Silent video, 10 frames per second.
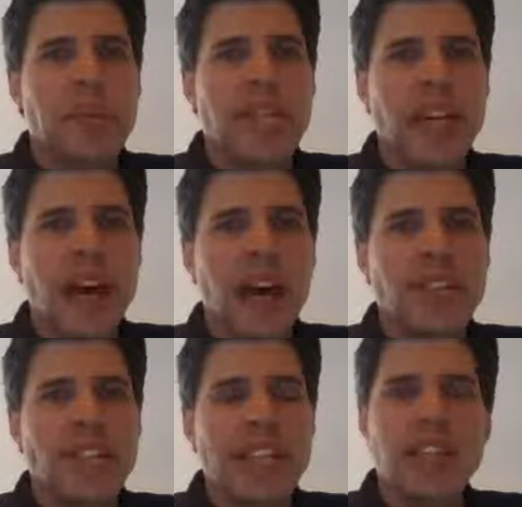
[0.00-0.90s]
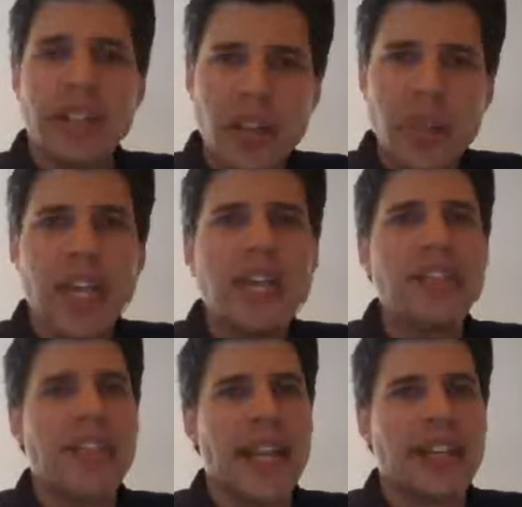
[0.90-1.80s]
because she has a little bit of
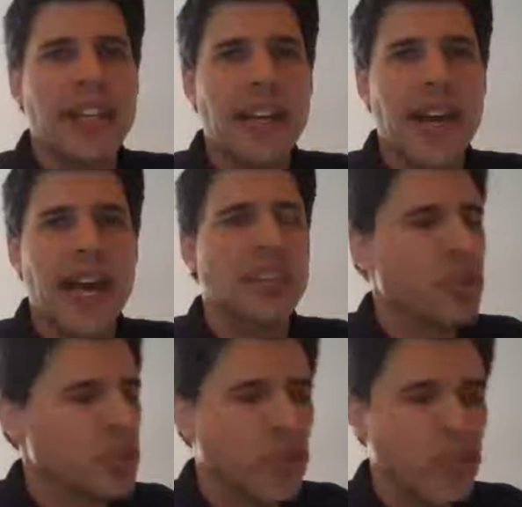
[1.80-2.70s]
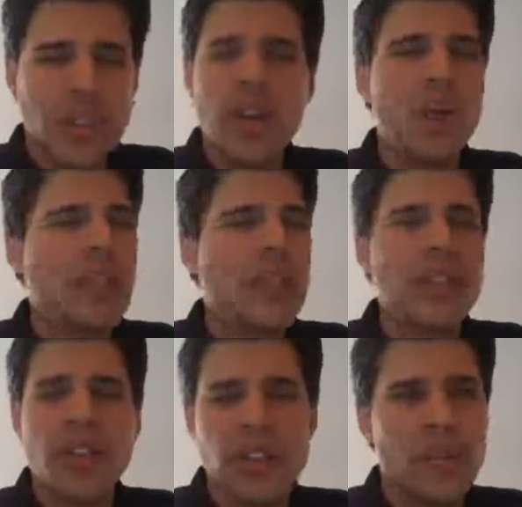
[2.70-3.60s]
dyslexia and the school doesn't know what
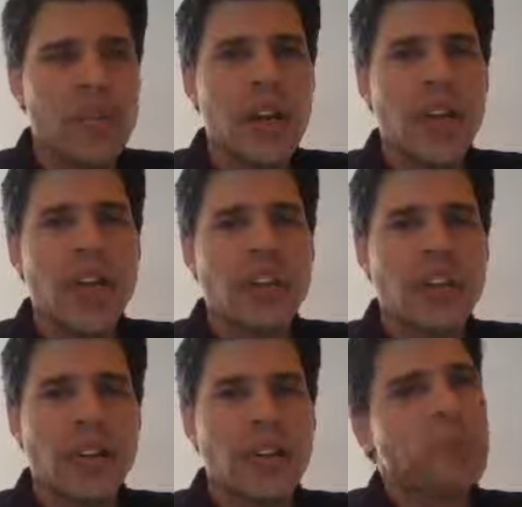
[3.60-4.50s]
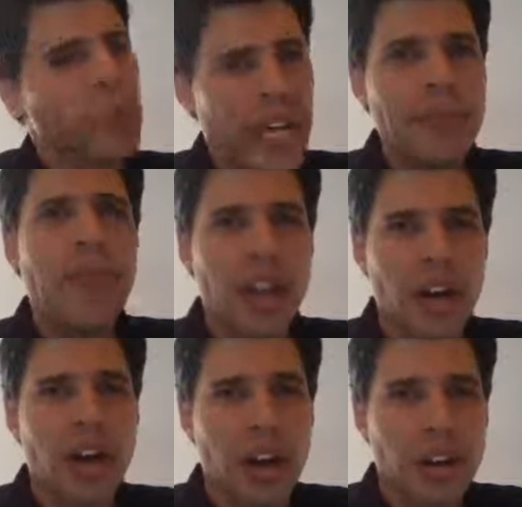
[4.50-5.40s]
to do, so they're blaming
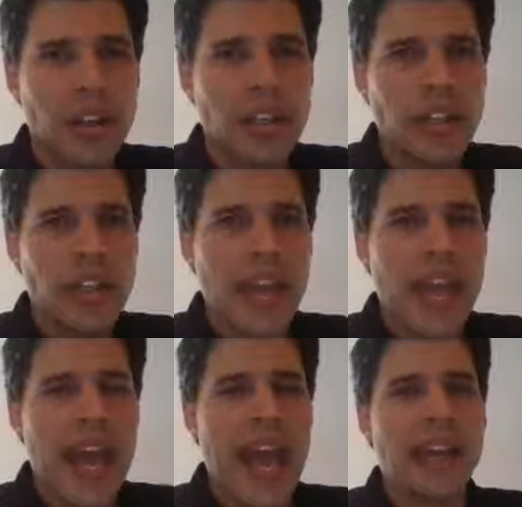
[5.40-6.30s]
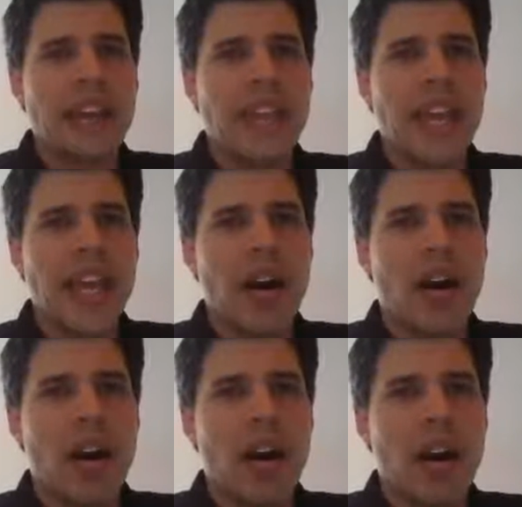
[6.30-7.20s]
her, and they
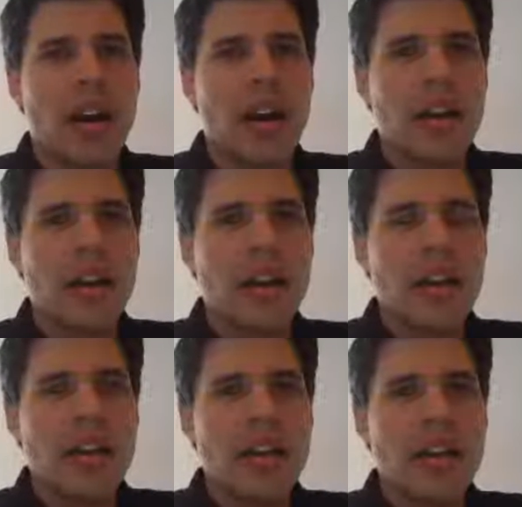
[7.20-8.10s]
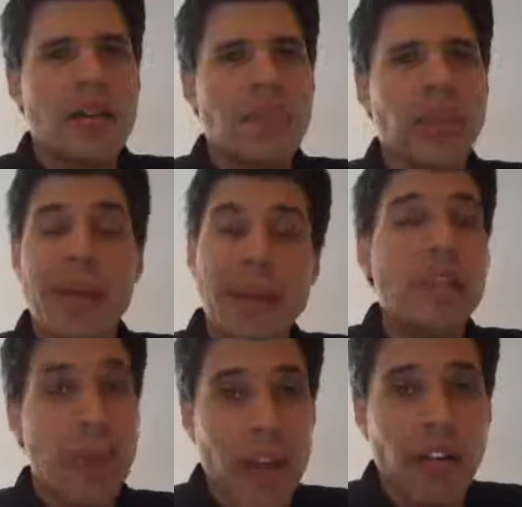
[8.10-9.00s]
are blaming
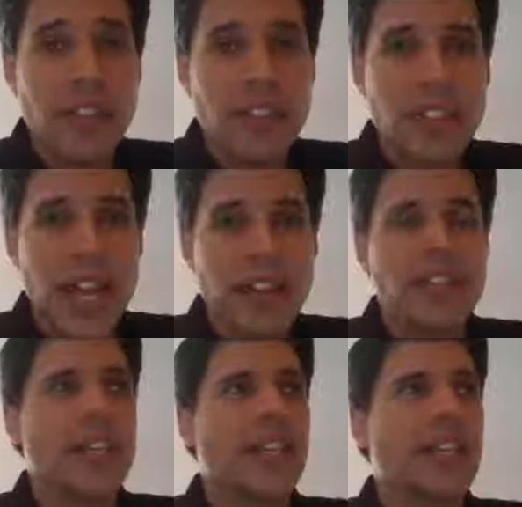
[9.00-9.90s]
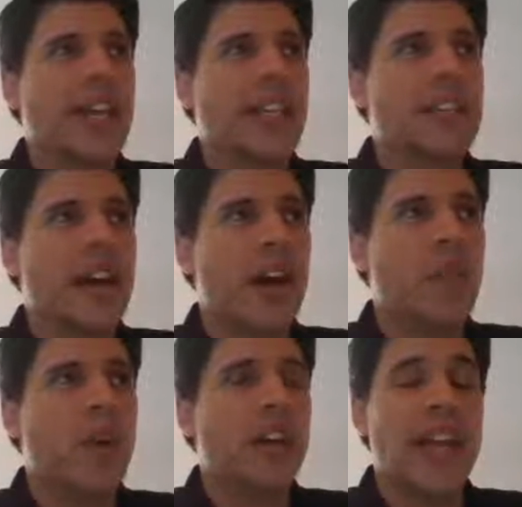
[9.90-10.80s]
the parents, and they're saying that,
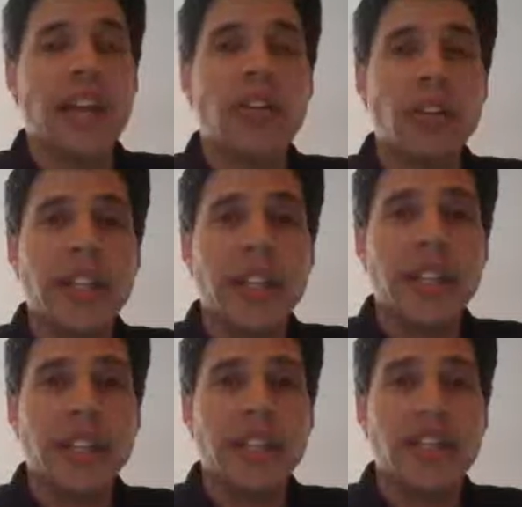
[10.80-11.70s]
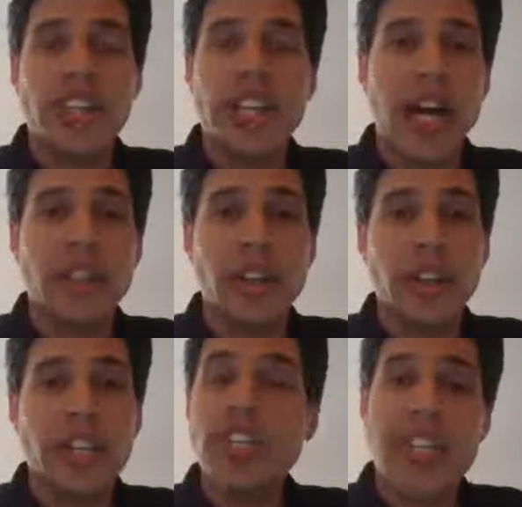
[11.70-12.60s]
well, not only is she not
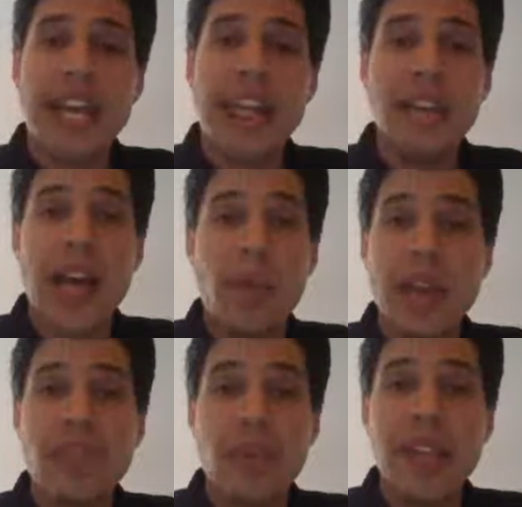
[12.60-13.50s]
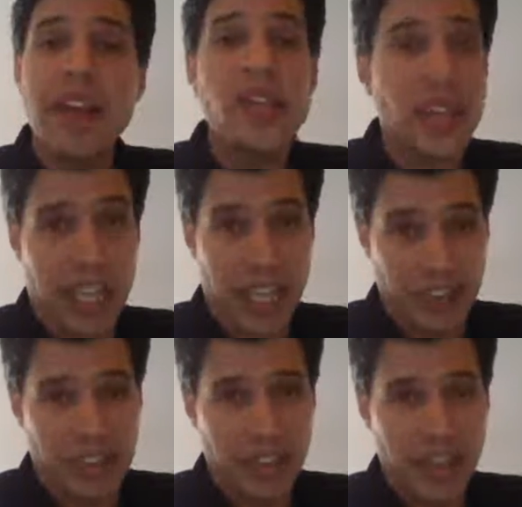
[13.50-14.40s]
learning, she's taking time away from the other
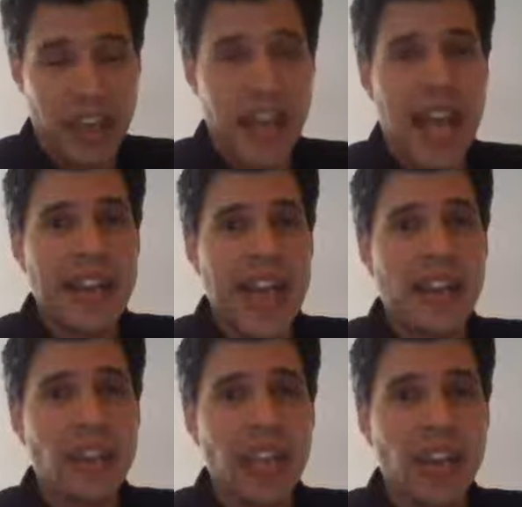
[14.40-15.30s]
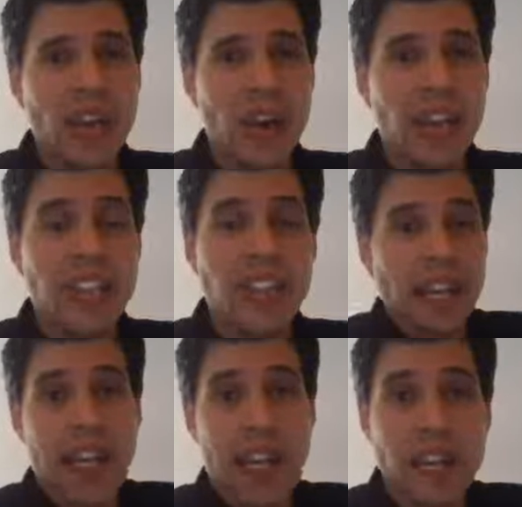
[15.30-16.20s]
kids. And now they're giving her all these
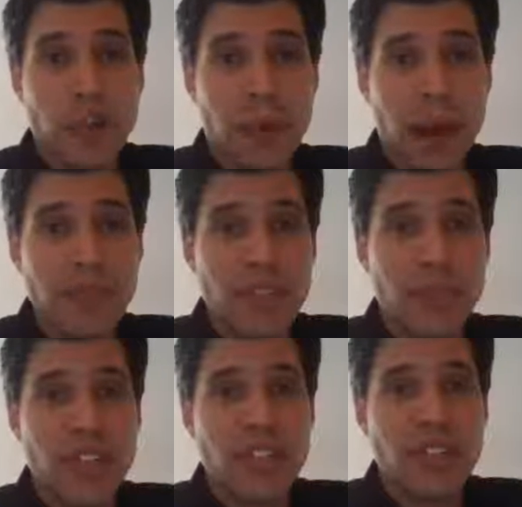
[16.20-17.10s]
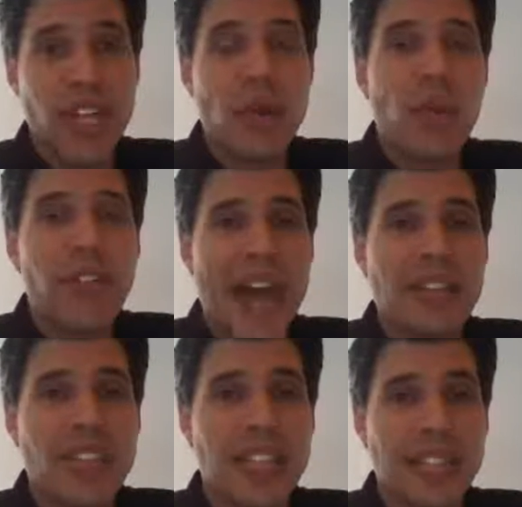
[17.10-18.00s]
psychological problems in which they're saying, well,
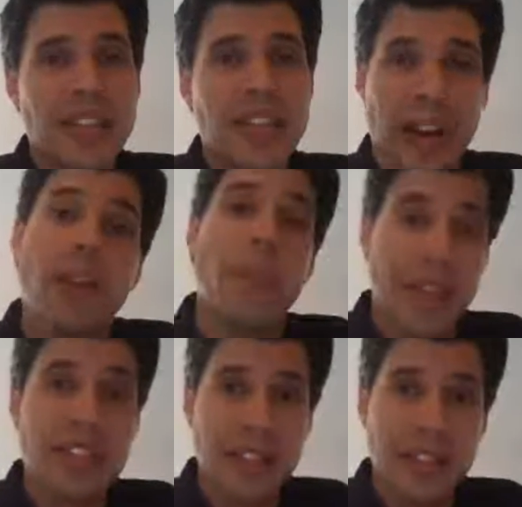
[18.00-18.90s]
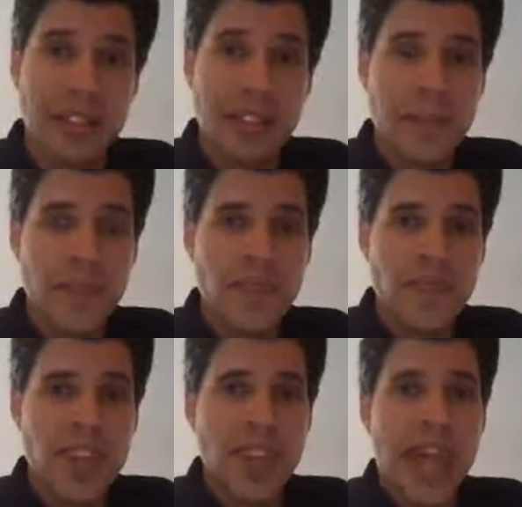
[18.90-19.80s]
now she needs a therapist.
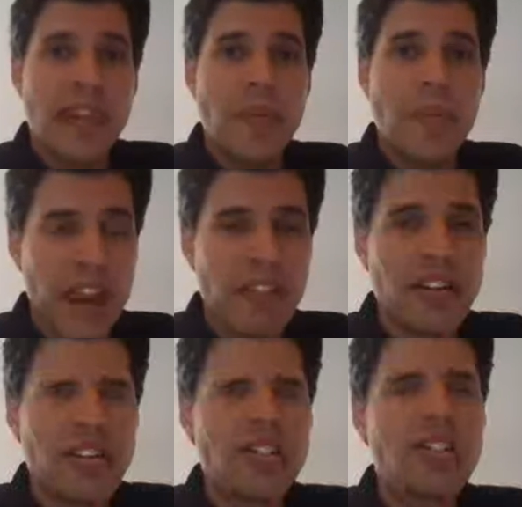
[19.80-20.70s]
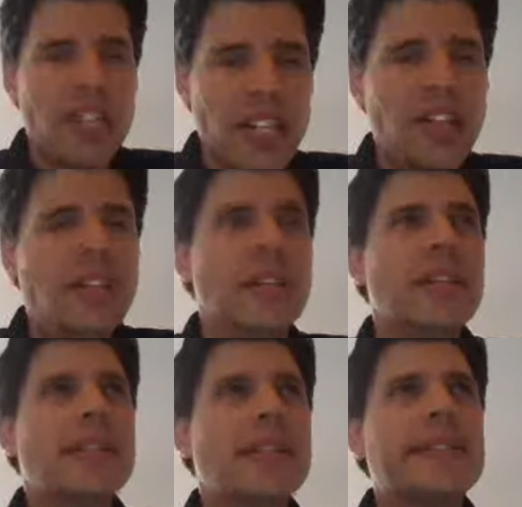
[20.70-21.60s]
And the parents still
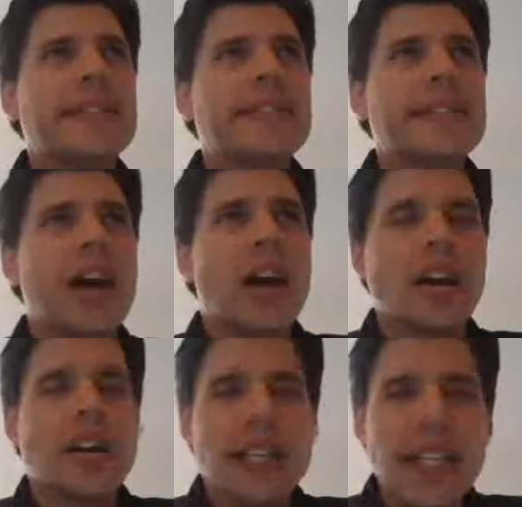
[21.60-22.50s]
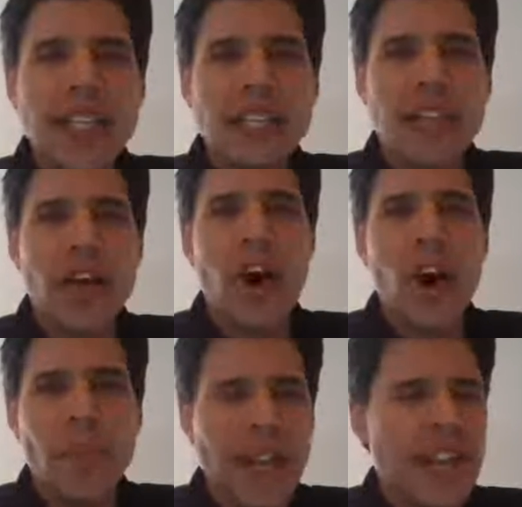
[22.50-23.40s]
are clinging to the
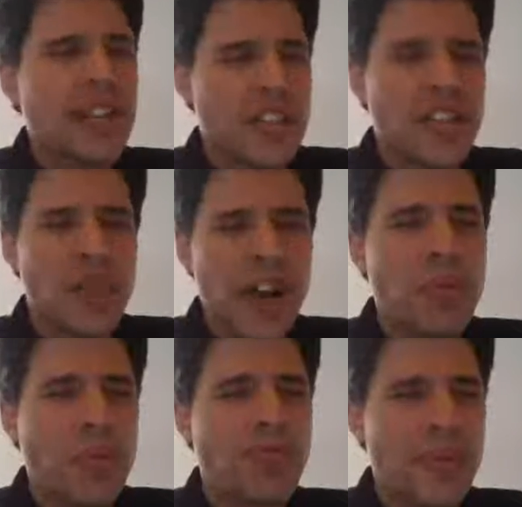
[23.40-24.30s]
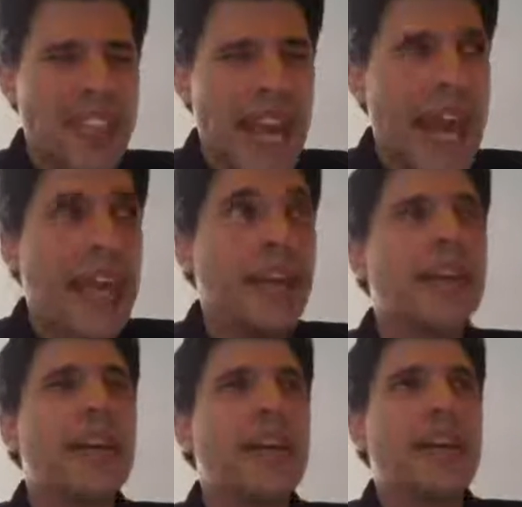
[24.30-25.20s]
hope, and this is a direct quote from the dad,
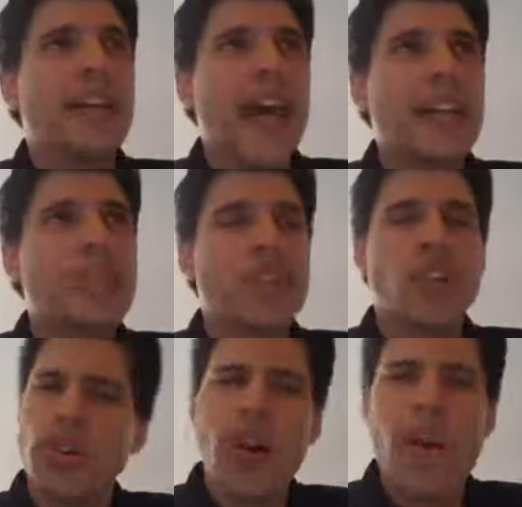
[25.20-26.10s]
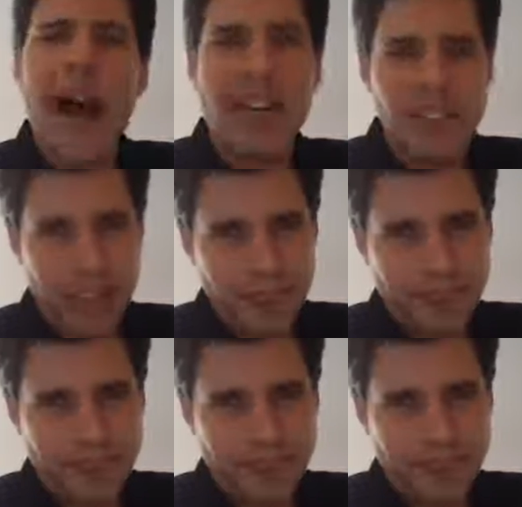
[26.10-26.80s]
that she'll grow out of it,